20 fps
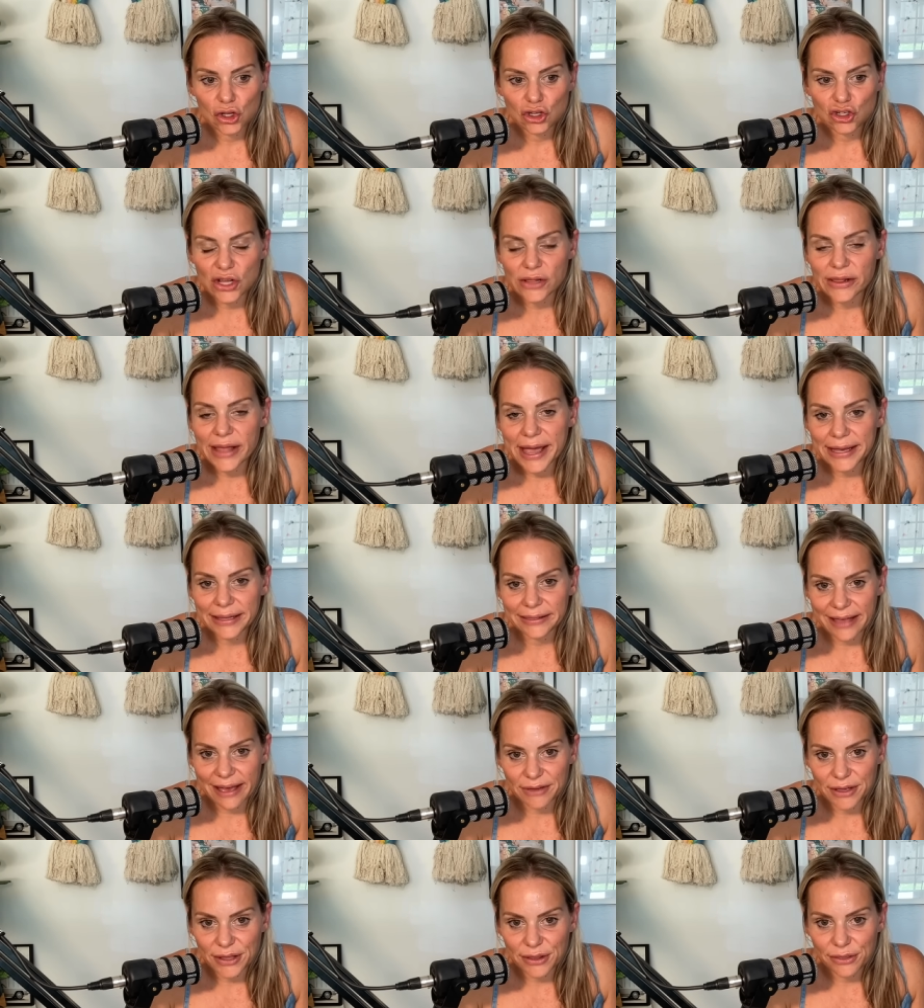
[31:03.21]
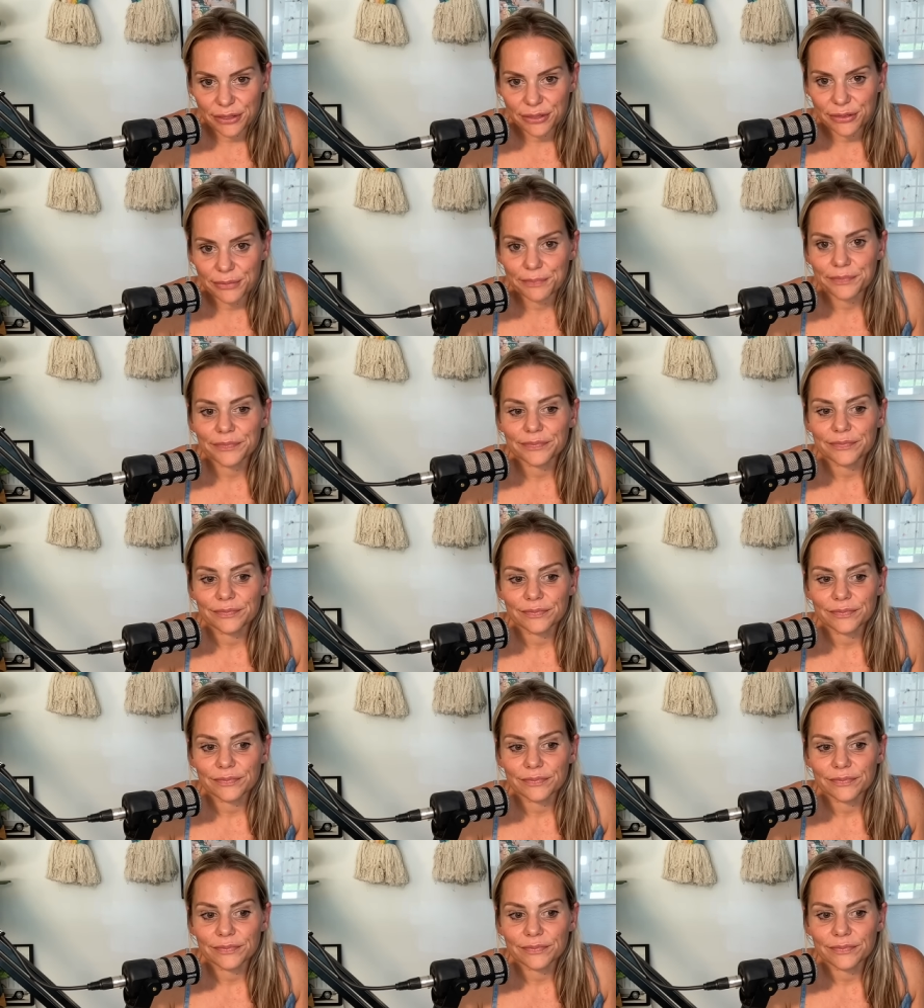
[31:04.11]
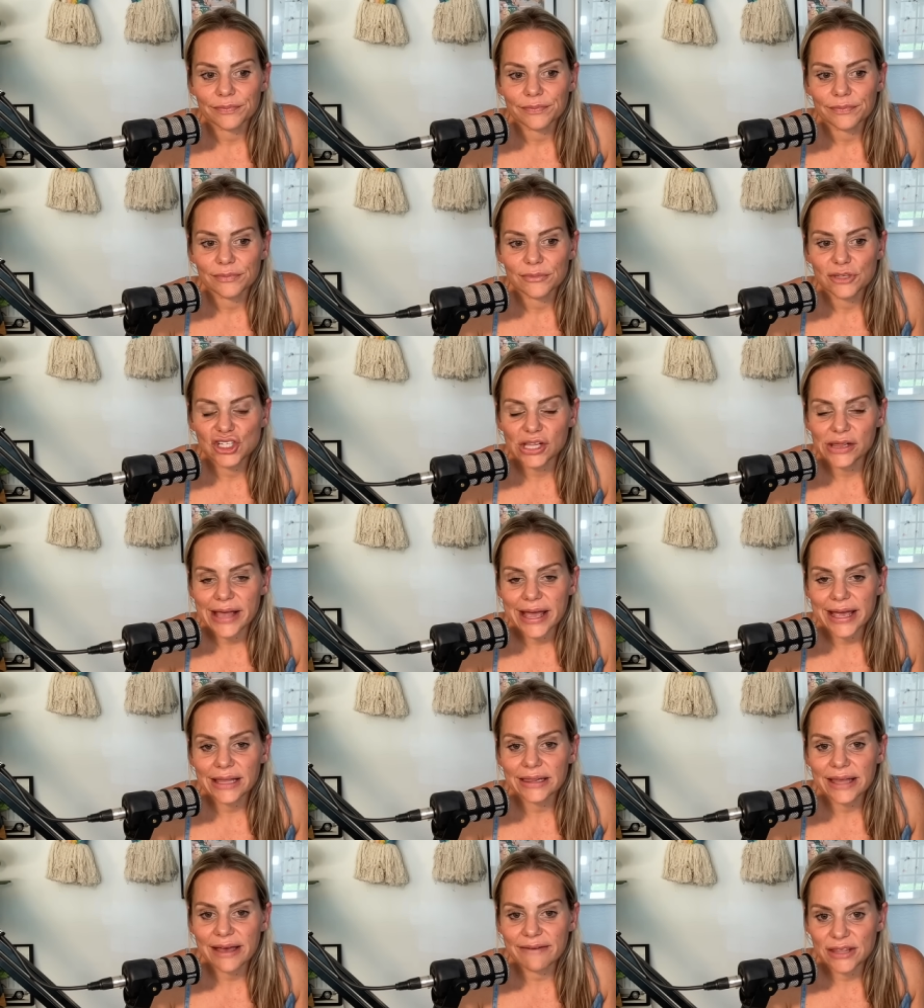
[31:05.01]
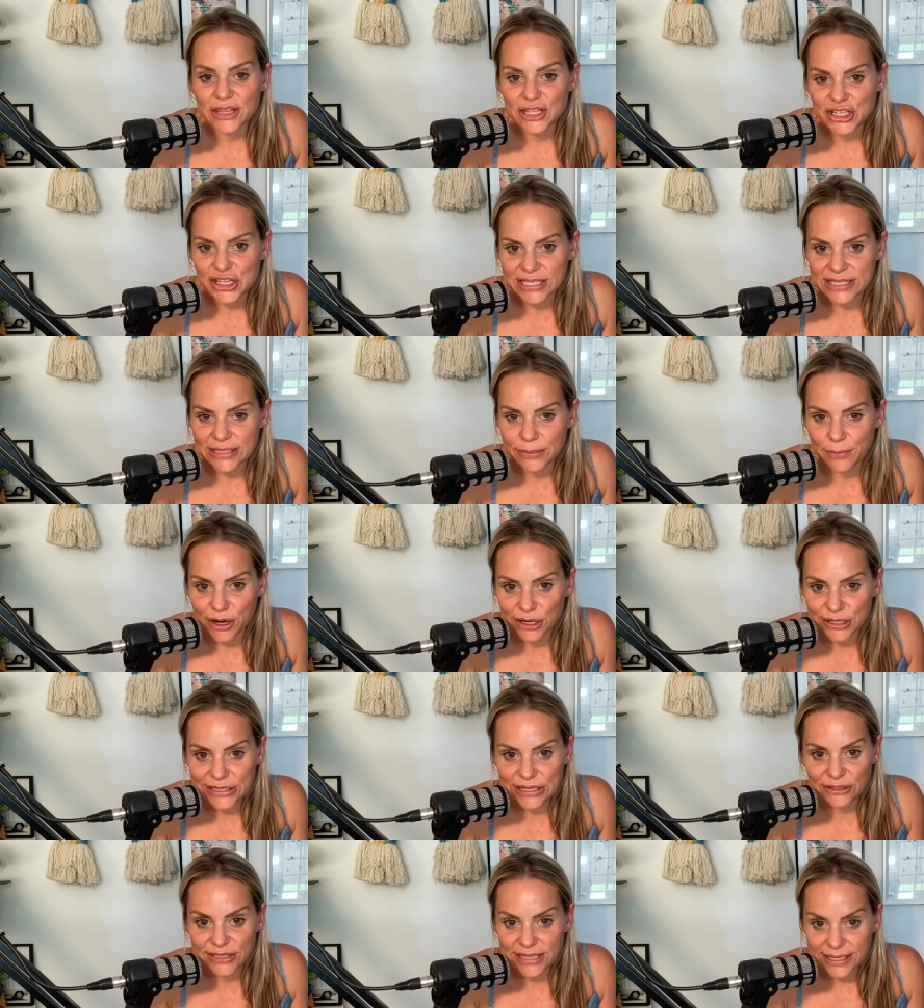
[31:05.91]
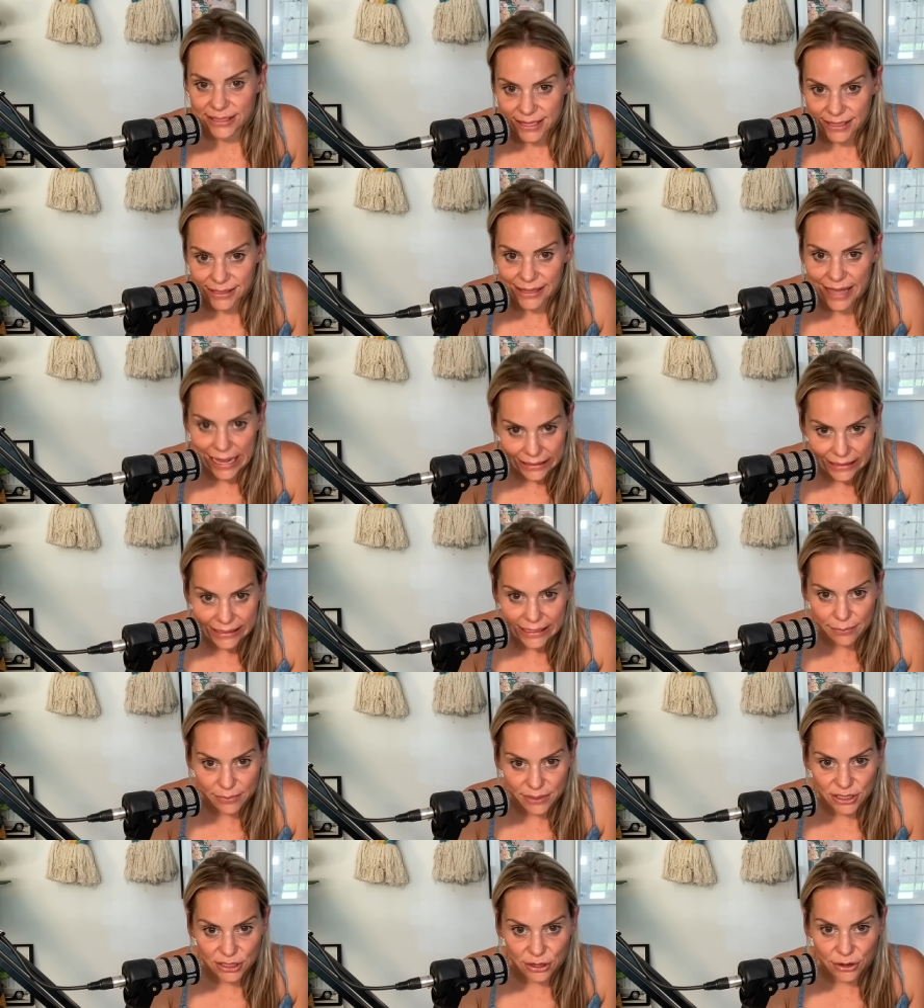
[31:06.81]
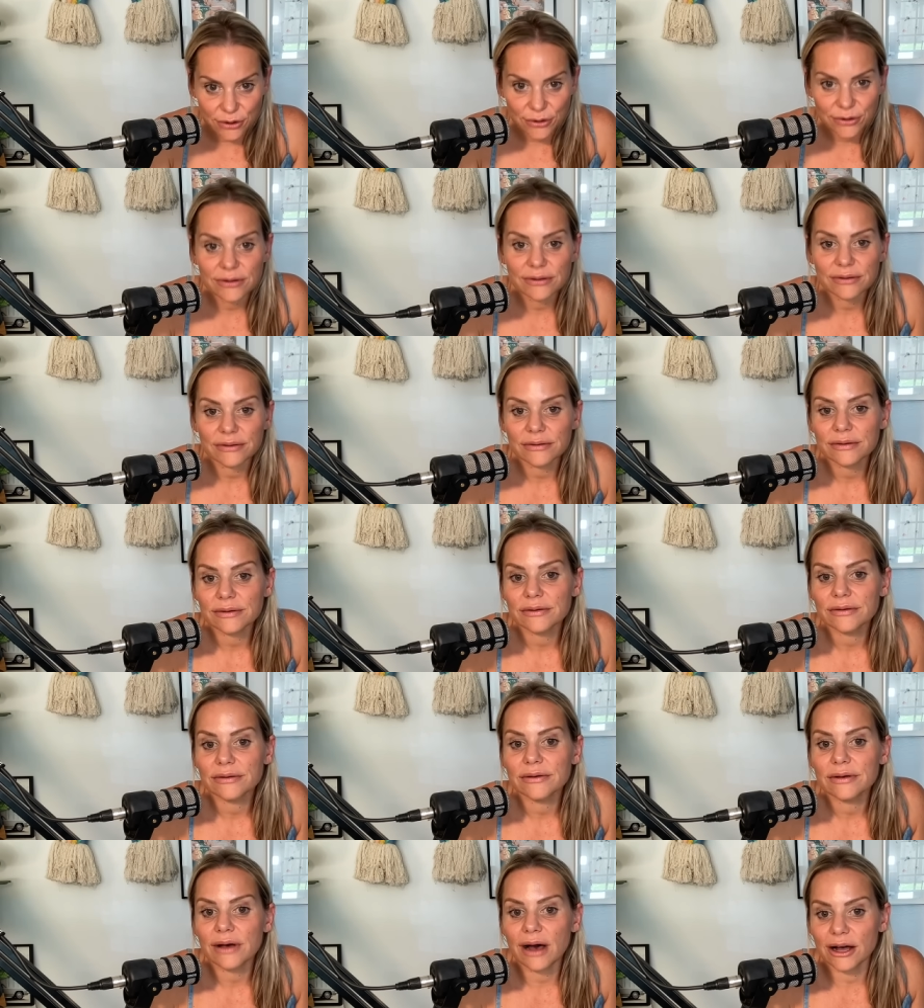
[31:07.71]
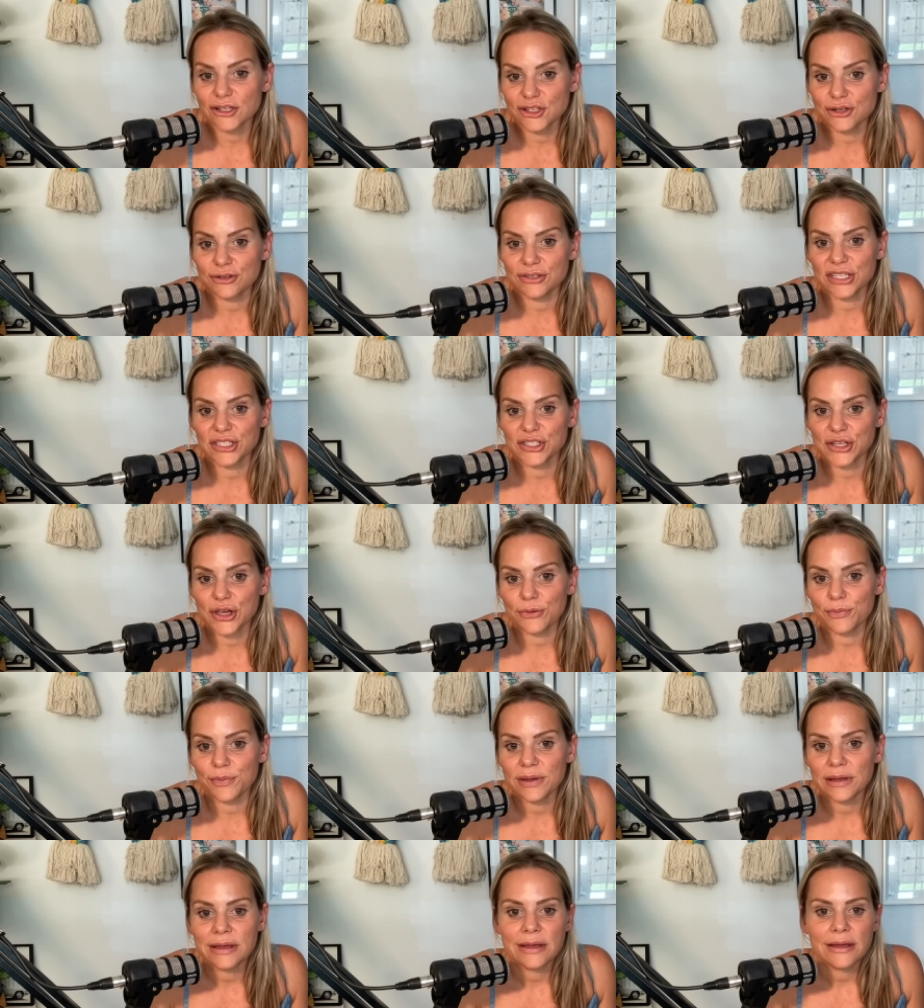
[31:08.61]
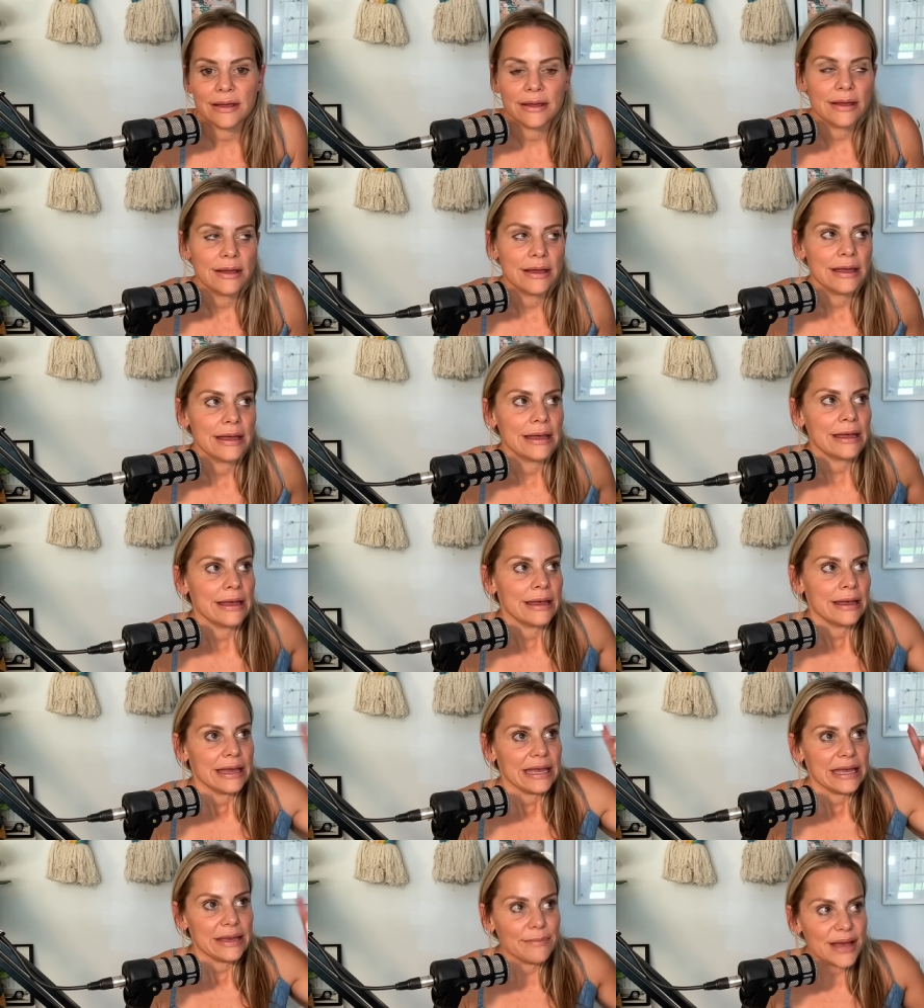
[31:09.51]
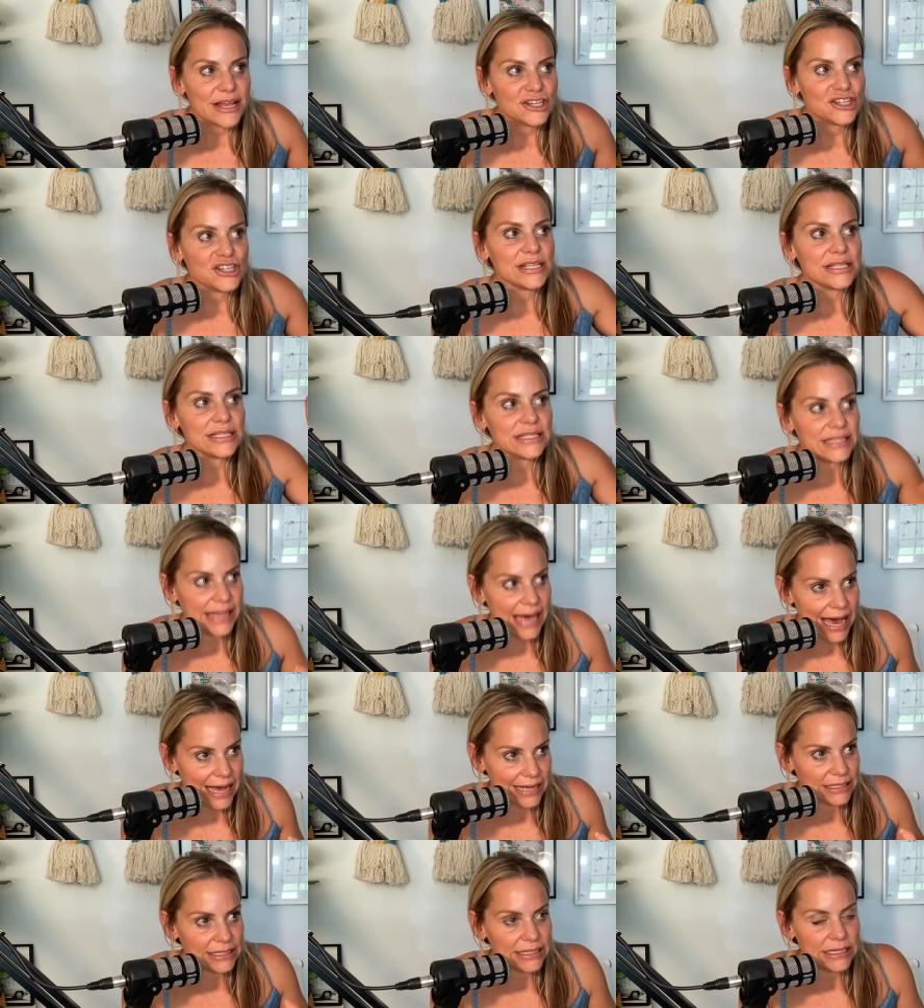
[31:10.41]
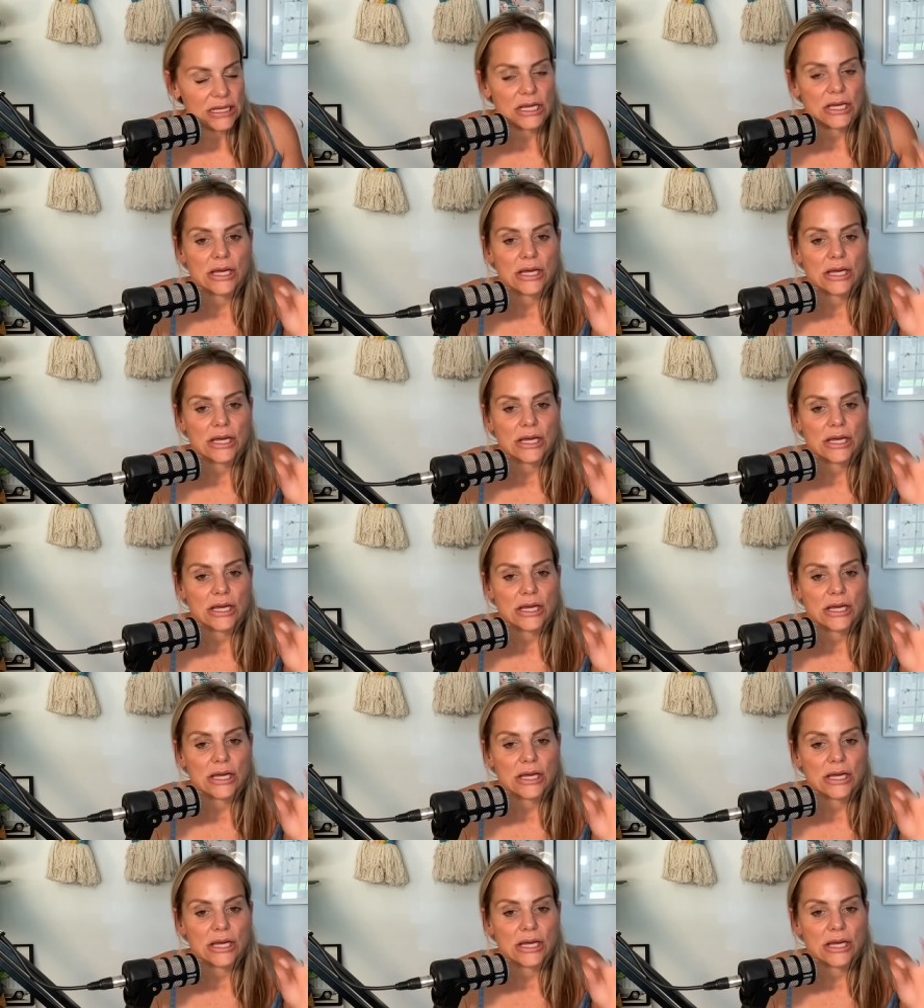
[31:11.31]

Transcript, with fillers: July 11th. July 11th, Justin Martindale does his last episode on Juicy Scoop. He mentions that